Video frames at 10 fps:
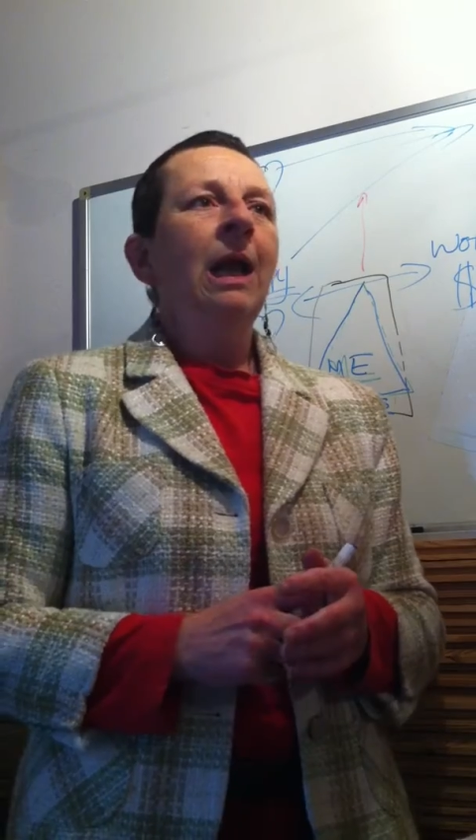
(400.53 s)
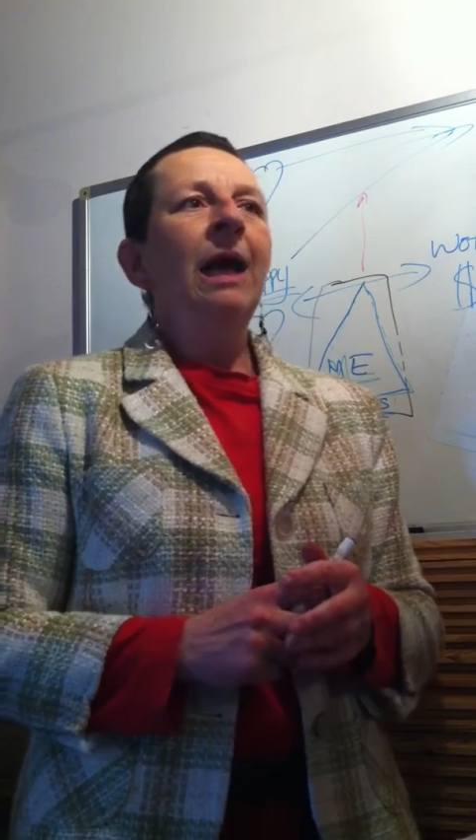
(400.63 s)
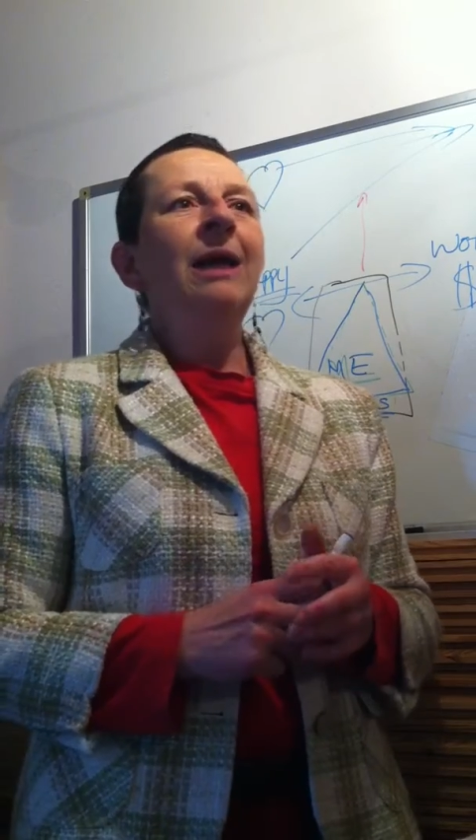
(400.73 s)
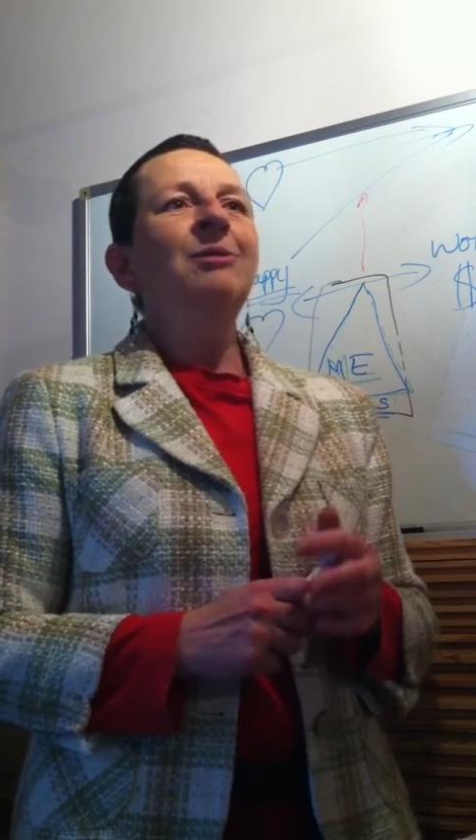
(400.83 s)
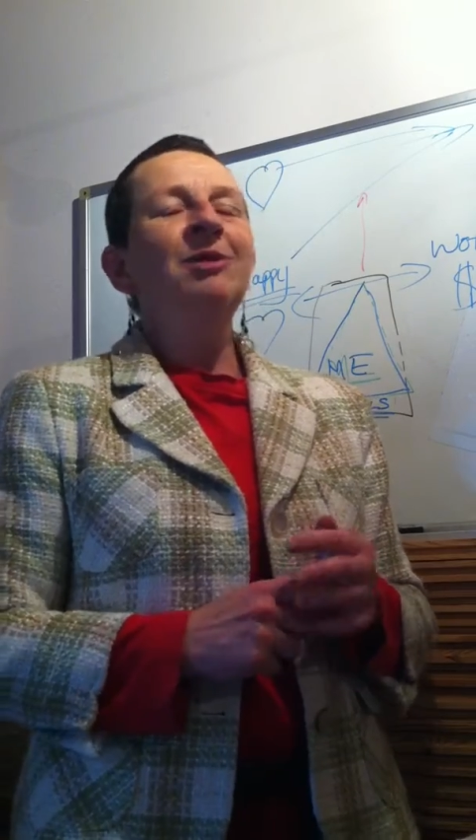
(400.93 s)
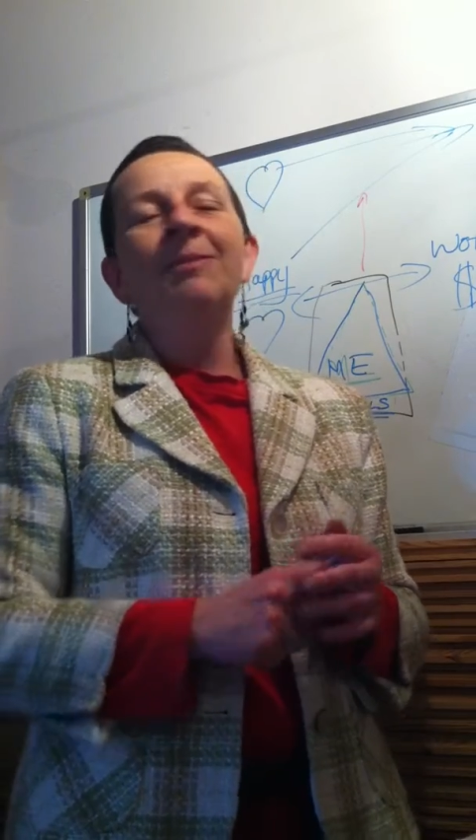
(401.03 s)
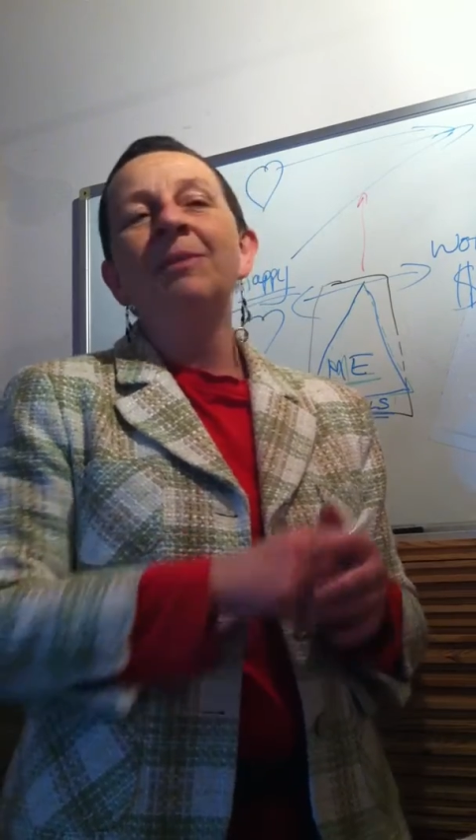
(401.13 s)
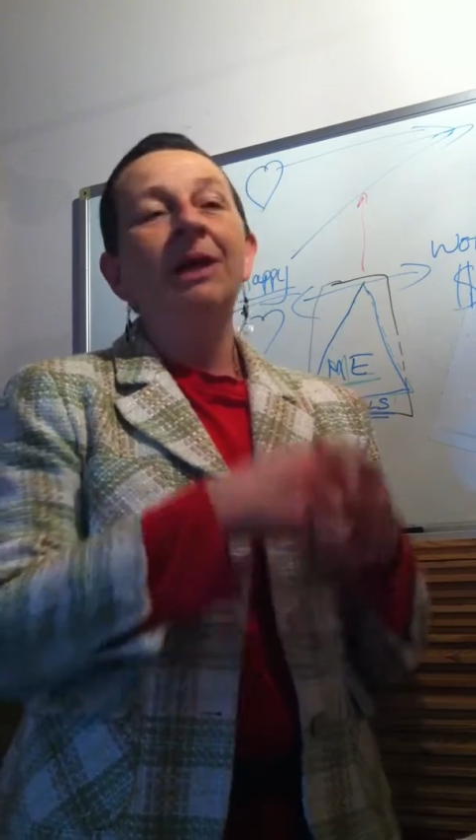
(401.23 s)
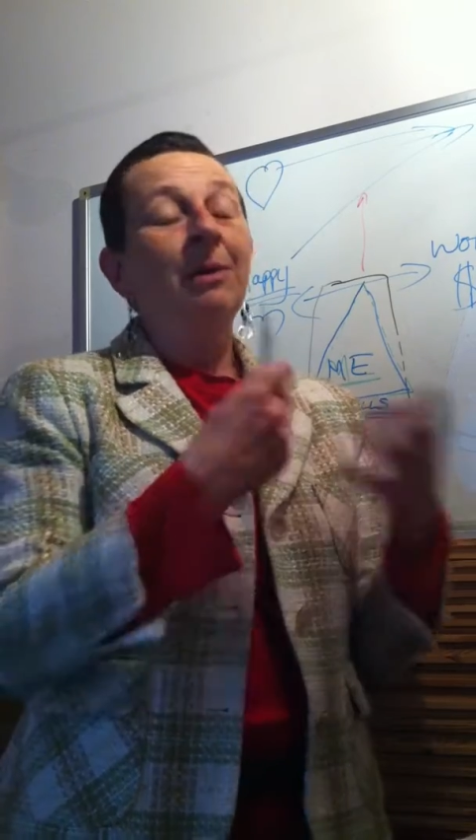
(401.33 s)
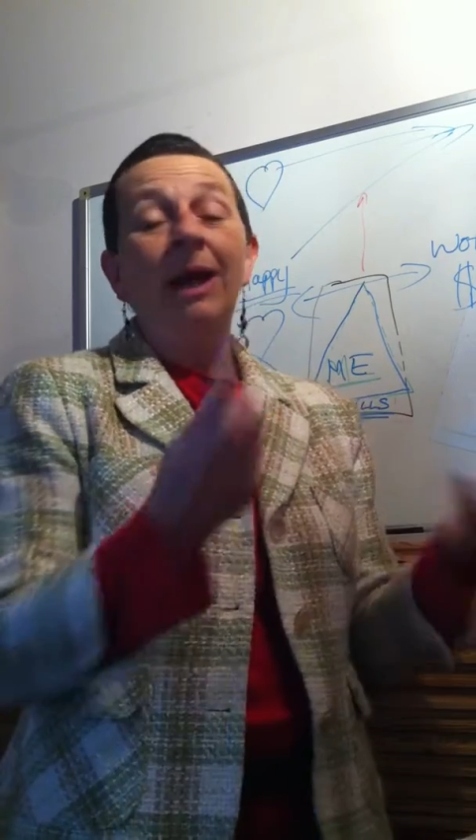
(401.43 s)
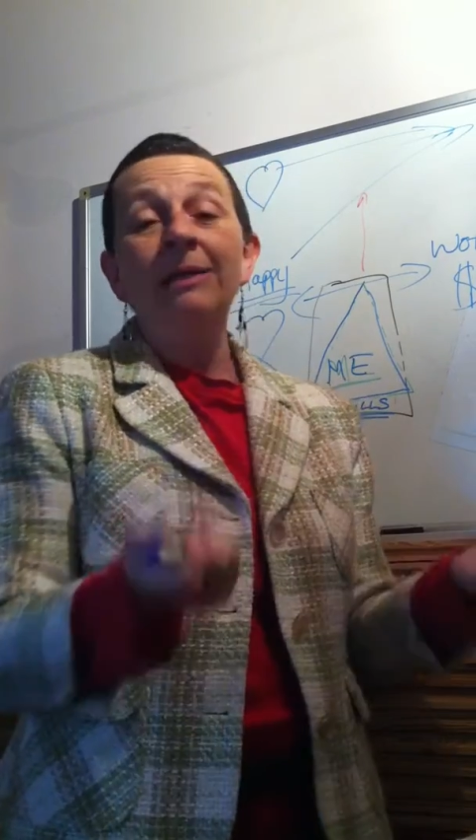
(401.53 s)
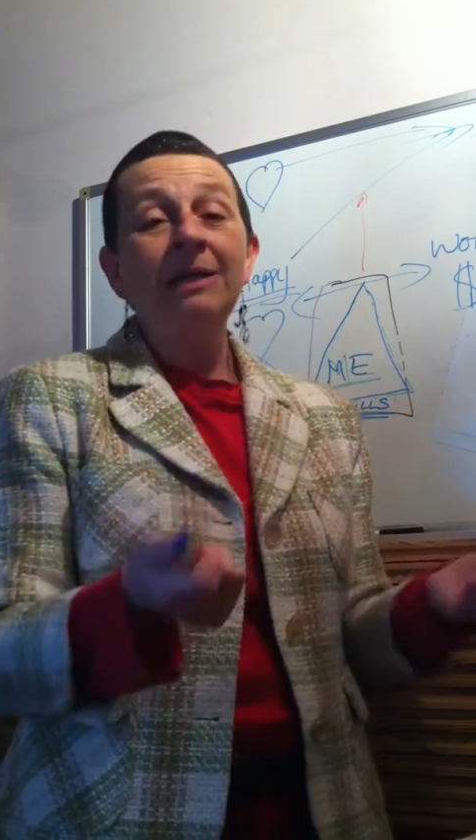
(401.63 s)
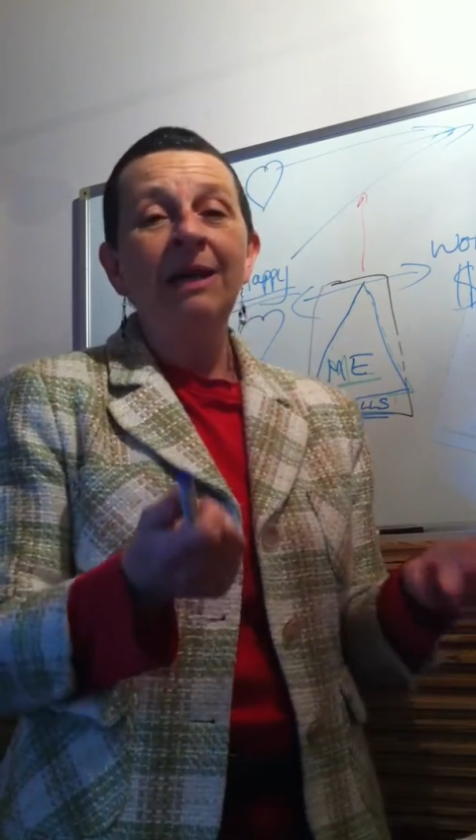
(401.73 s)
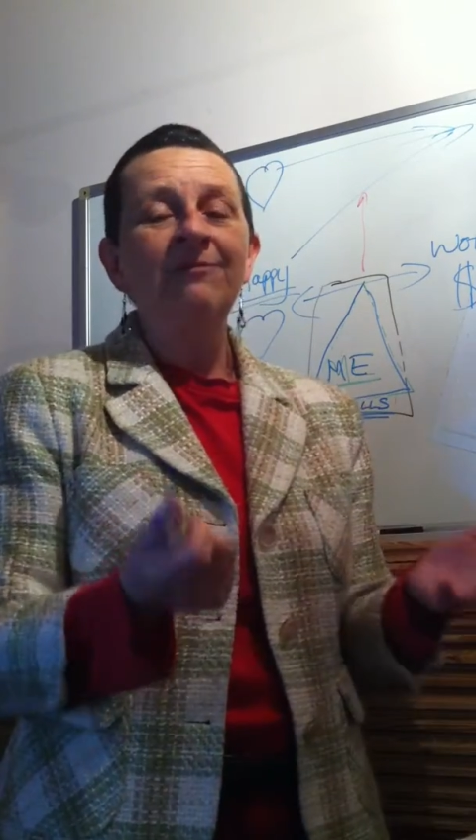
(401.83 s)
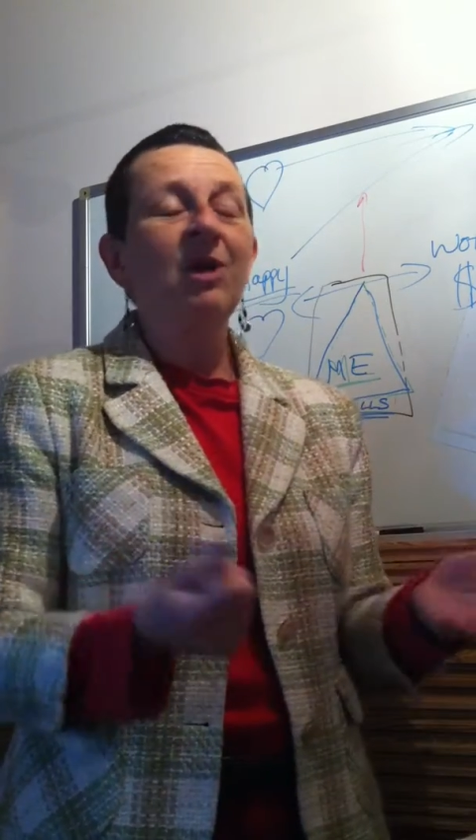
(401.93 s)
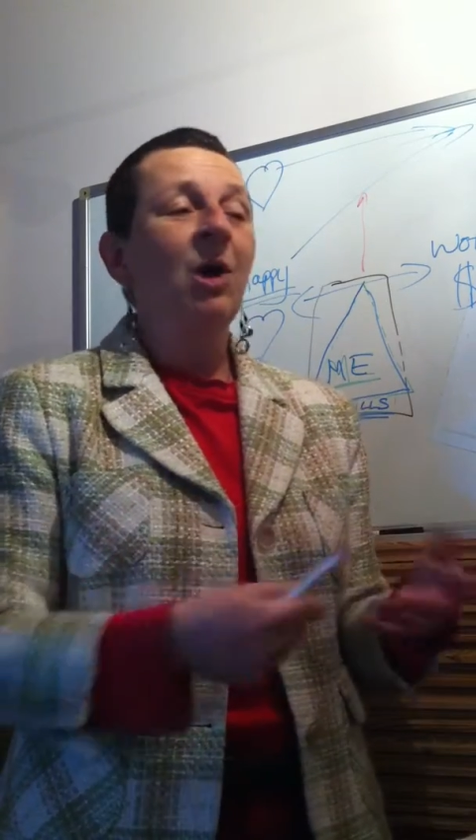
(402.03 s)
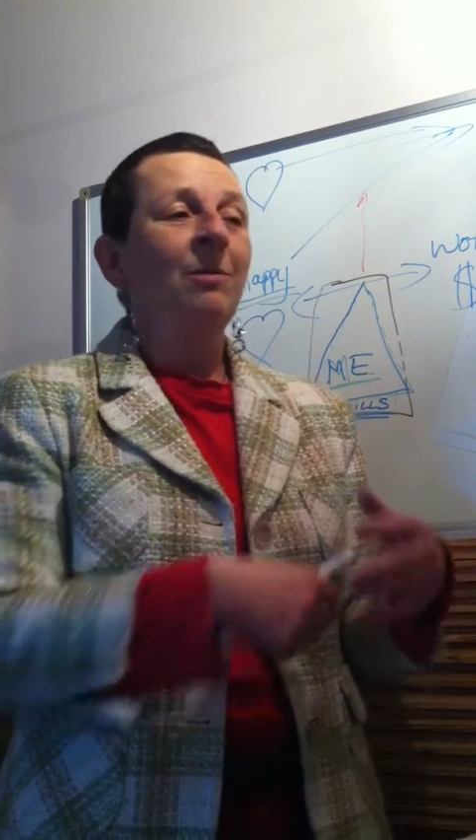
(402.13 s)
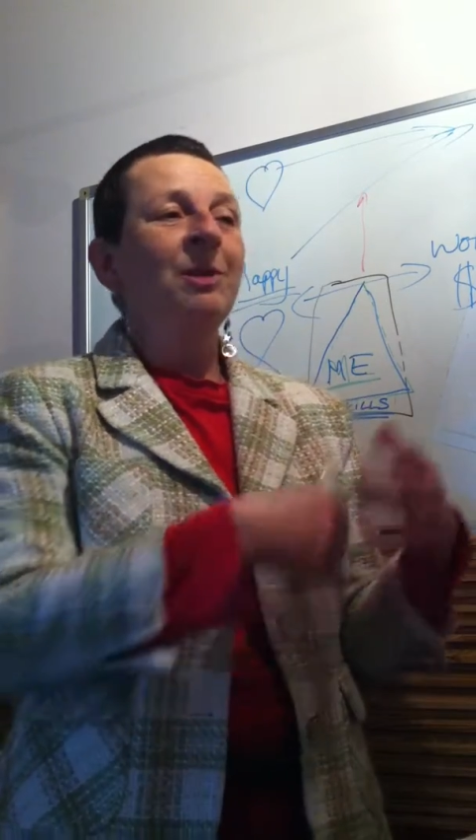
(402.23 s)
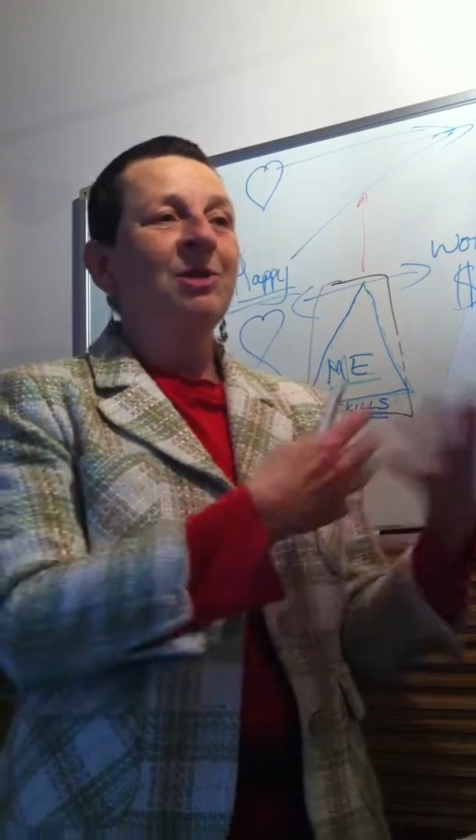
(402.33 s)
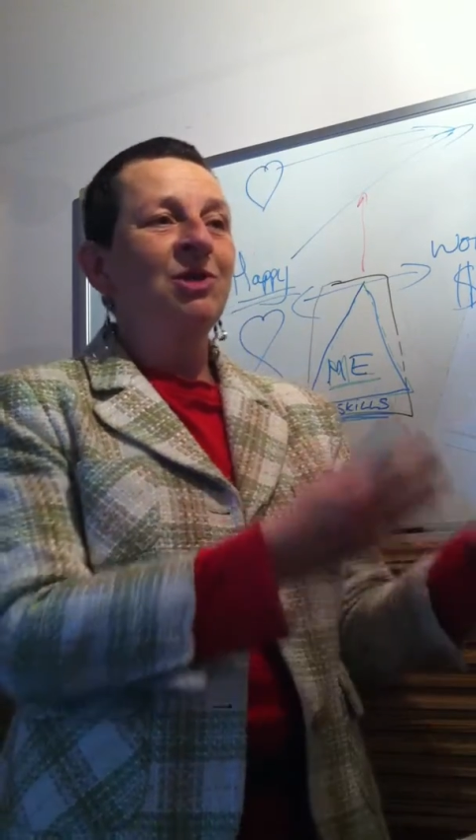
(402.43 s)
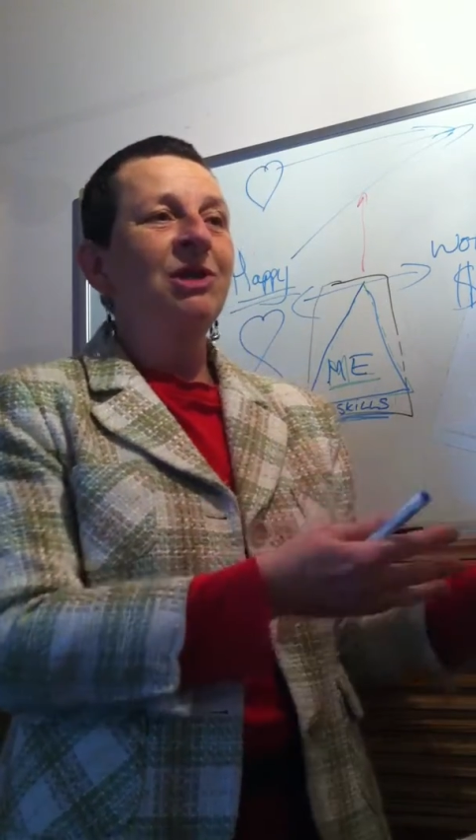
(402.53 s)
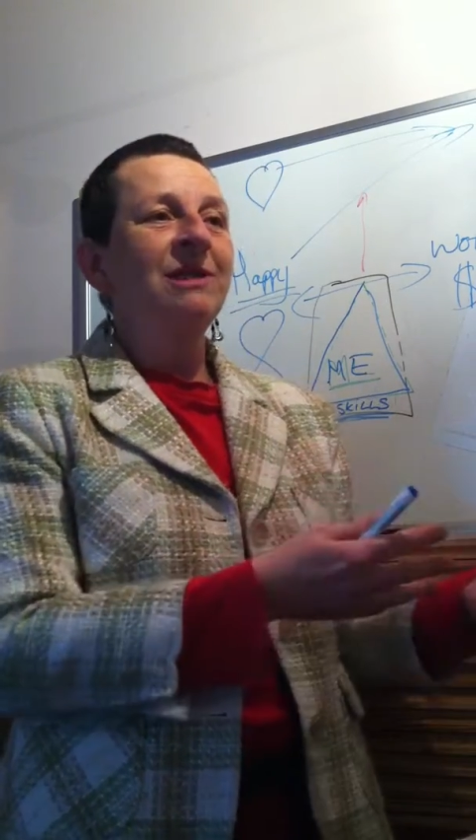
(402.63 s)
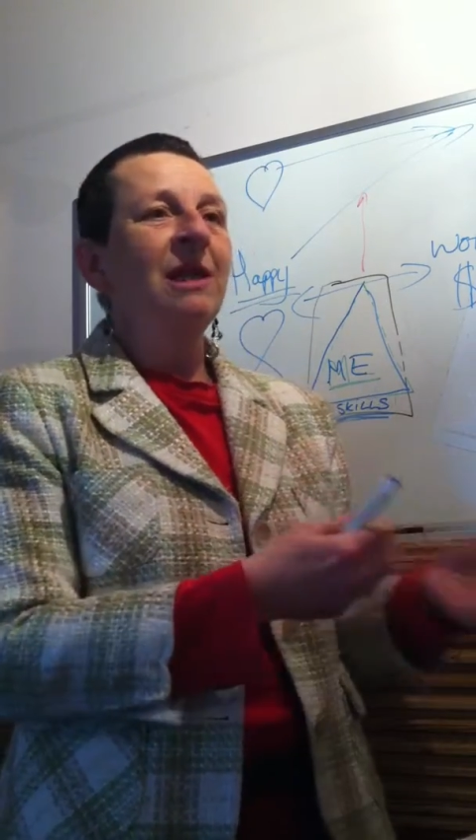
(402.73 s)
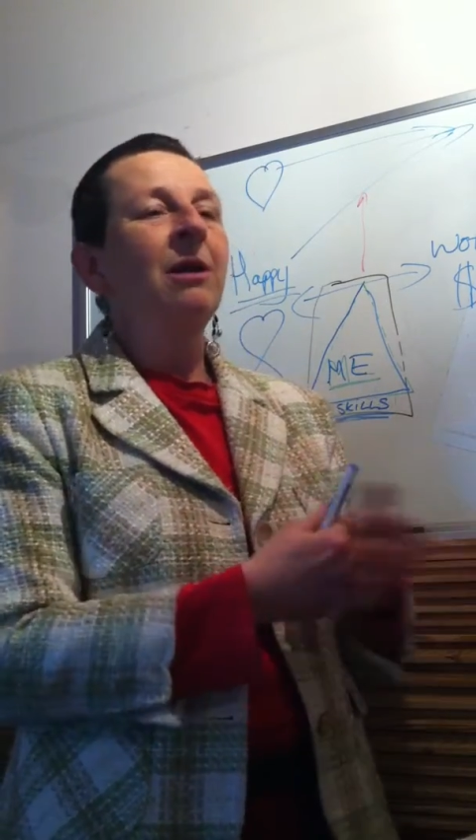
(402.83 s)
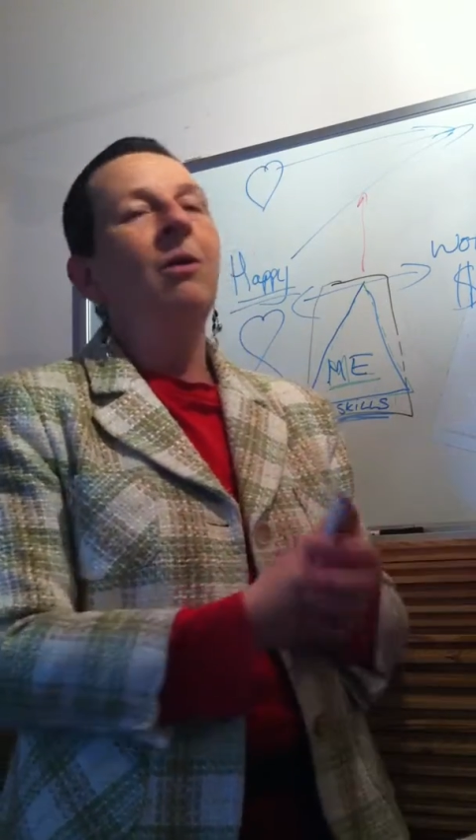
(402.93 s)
And um, anyway, I didn't have time because she said,